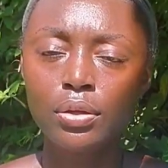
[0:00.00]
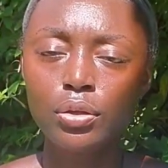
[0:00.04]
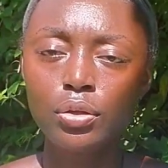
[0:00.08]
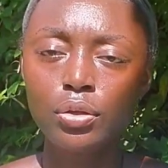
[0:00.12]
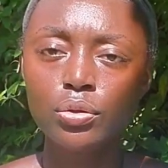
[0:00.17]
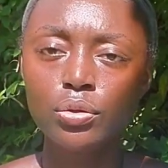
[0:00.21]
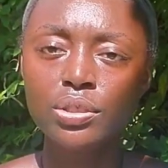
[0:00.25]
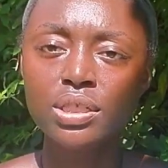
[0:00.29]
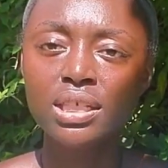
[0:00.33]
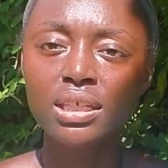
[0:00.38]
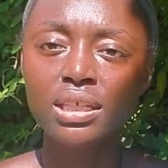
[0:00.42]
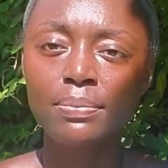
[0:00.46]

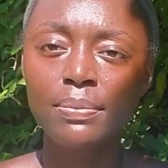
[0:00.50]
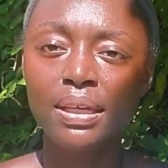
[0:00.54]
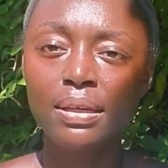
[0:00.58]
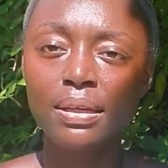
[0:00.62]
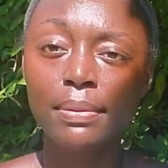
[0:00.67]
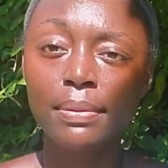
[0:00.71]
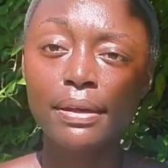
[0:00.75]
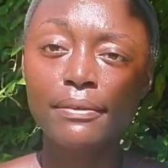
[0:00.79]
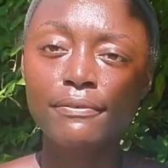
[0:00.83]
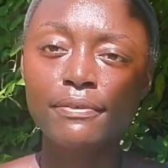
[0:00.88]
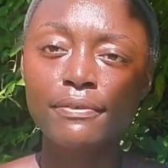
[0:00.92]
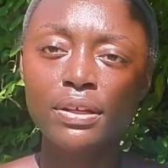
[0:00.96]
you'll see me
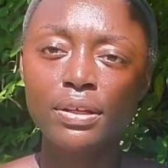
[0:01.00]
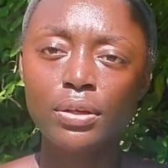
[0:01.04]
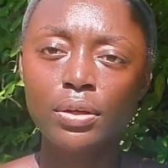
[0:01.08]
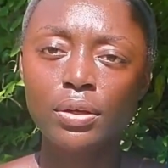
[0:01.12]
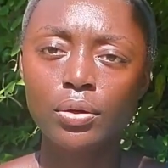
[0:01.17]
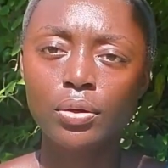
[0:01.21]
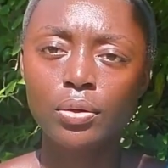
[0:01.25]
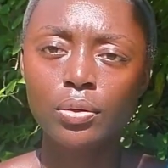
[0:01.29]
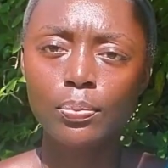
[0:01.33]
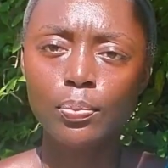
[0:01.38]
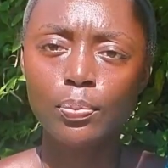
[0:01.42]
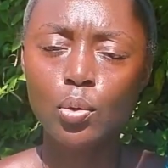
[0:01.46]
in my
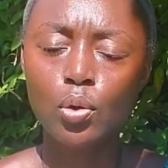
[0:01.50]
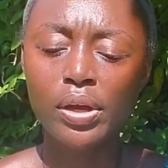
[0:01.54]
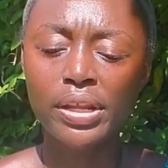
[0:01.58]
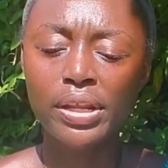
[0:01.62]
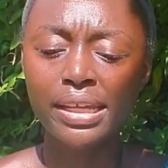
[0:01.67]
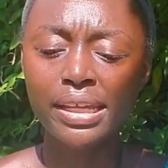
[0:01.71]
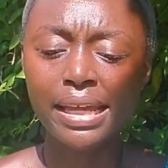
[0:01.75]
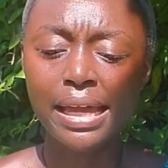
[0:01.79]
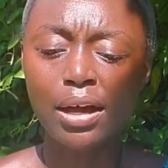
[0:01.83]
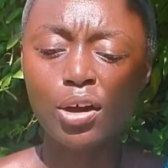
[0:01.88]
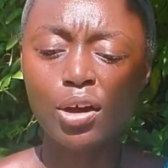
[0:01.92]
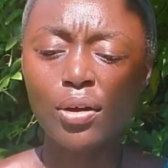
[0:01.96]
video
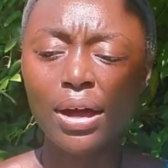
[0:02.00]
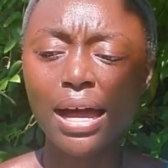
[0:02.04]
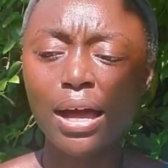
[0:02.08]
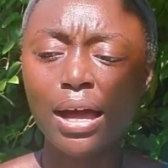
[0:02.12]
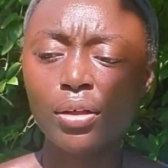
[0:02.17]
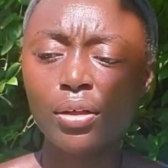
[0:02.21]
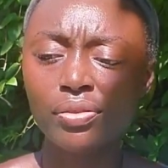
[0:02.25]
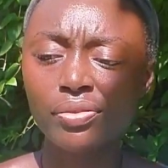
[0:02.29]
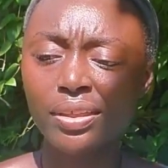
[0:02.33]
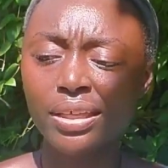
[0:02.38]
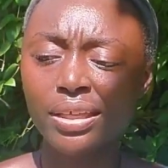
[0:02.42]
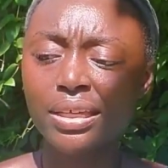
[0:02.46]
pointing out
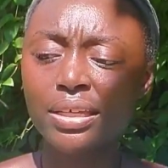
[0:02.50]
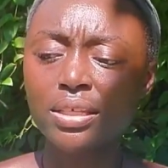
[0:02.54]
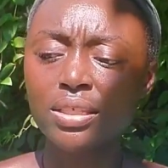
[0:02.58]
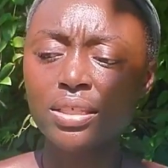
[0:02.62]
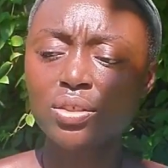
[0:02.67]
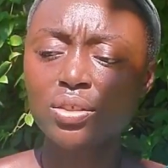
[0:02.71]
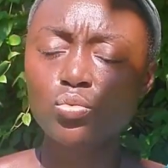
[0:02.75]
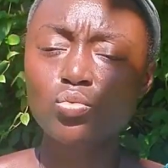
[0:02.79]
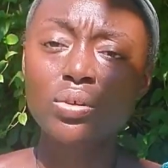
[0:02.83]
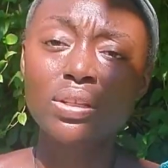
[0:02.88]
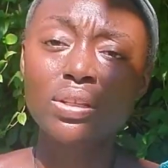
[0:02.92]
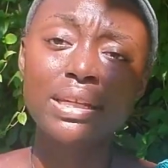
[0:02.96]
how
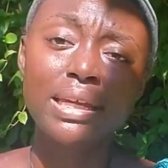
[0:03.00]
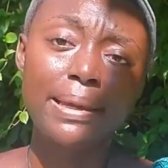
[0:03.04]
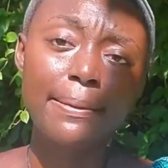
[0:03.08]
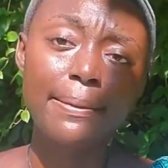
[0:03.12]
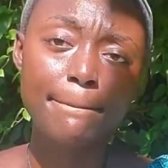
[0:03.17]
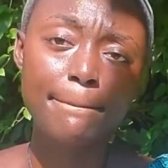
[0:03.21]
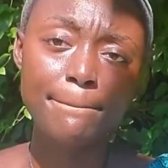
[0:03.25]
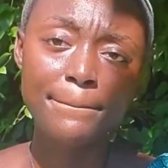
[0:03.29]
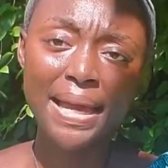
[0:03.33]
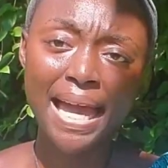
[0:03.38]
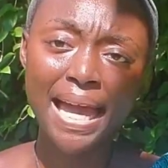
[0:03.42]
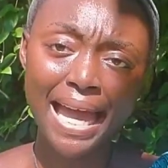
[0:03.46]
things relate
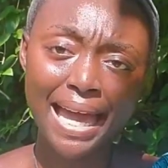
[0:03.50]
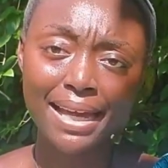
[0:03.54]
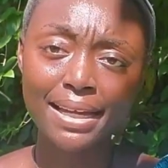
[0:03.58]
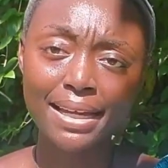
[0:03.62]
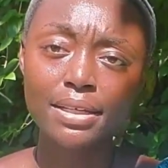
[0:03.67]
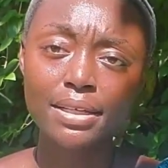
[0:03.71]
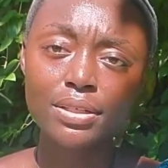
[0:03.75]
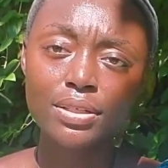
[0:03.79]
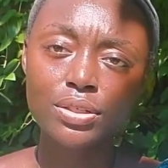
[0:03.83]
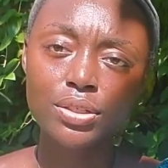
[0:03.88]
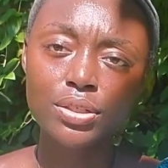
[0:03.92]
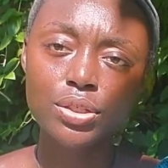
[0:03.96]
back
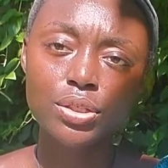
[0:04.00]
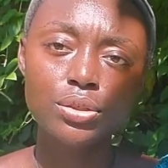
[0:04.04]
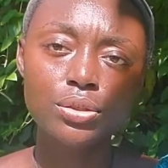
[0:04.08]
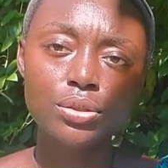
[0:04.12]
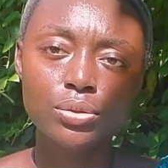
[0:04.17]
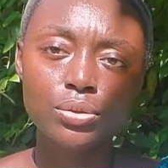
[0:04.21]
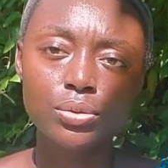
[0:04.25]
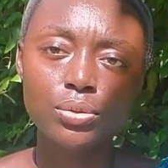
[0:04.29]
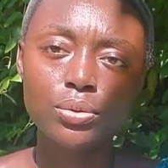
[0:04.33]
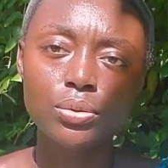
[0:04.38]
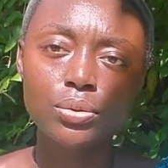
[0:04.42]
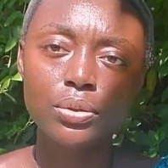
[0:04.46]

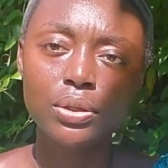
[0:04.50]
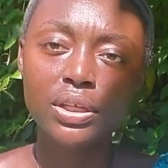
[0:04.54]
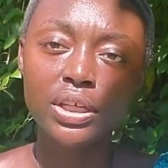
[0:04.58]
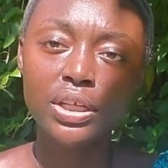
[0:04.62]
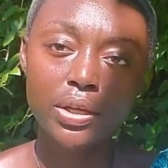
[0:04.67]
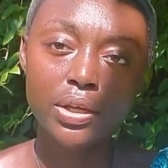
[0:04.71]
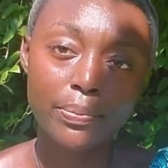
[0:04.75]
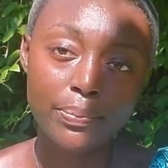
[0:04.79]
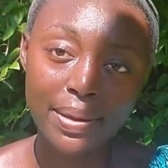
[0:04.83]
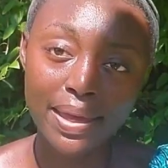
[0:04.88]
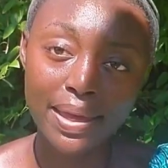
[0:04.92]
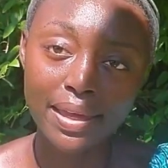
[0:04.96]
to
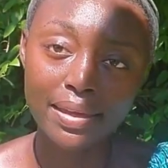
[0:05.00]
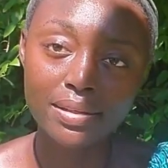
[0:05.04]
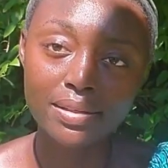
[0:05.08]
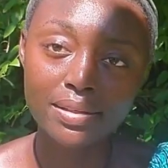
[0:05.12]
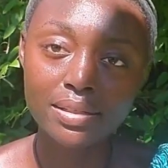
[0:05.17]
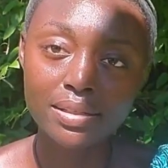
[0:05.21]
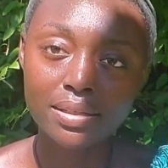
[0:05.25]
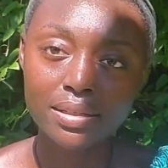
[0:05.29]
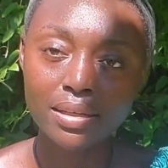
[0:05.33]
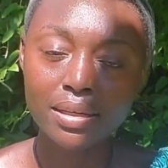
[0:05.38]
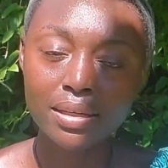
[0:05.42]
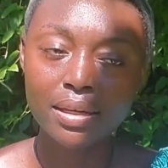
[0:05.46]

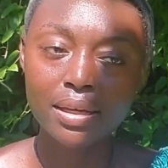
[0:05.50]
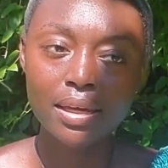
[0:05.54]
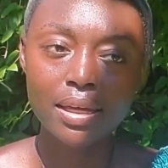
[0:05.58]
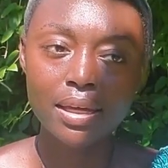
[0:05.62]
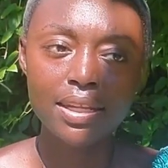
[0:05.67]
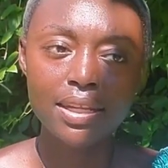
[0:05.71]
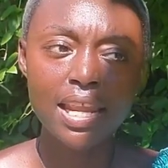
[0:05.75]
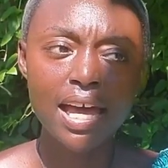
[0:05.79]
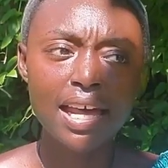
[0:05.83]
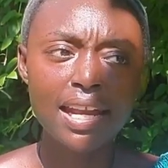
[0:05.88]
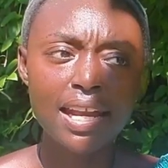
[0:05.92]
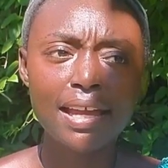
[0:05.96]
Kemet.
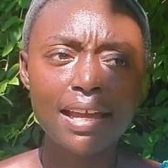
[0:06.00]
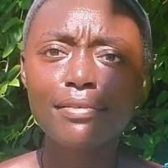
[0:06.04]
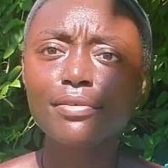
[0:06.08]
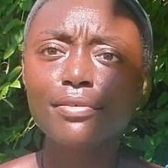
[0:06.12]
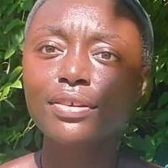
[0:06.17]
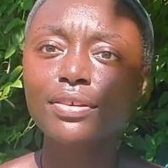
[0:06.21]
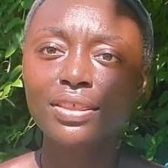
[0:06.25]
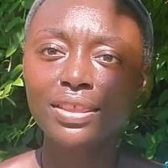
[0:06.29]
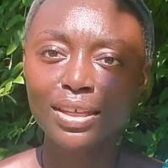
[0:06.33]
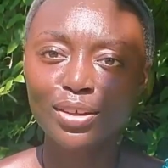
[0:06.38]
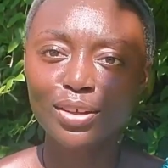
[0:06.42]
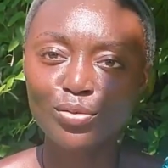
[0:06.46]
Not
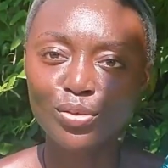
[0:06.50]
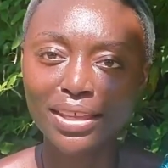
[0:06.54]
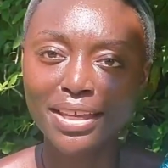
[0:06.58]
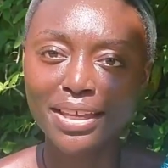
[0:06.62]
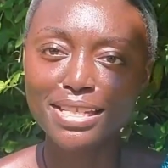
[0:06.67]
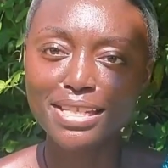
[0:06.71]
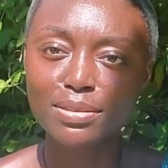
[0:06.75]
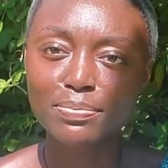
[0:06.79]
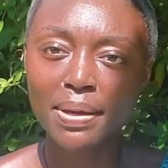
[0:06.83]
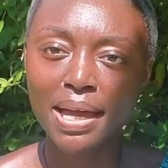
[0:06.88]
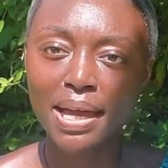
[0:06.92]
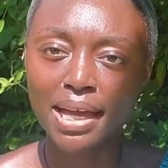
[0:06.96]
everything
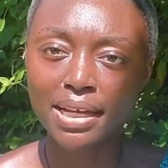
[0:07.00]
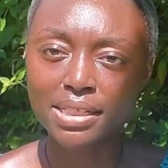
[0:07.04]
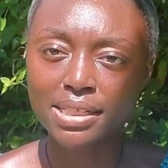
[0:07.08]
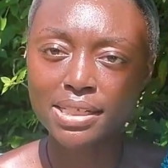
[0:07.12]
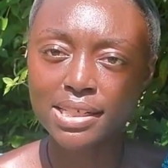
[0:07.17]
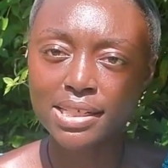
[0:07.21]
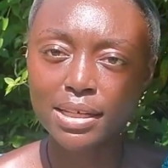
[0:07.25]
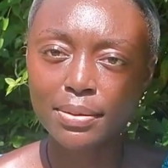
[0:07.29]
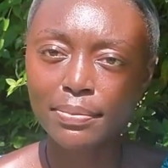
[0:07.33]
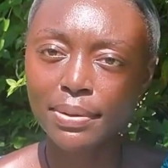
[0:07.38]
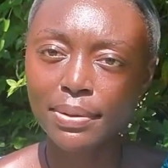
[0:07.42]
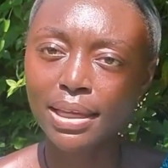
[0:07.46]
relates back
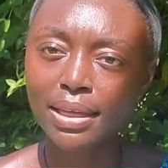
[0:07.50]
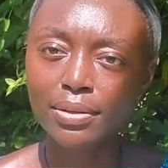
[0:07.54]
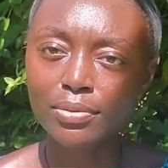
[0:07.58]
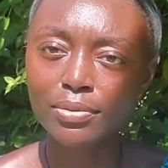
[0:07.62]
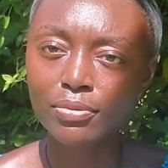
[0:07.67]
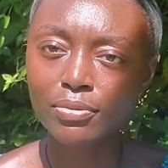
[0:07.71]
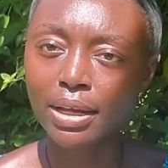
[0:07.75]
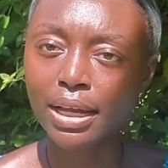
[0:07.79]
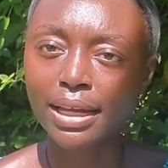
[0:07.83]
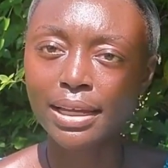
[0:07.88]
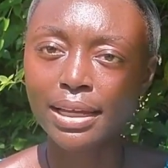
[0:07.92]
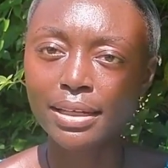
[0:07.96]
to
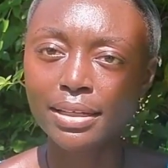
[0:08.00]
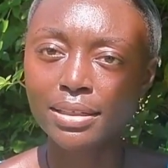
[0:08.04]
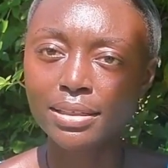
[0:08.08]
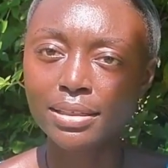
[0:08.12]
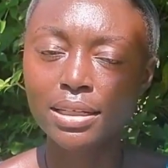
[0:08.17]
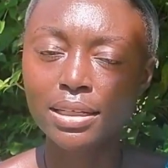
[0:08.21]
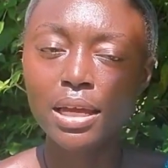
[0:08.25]
Kemet, right?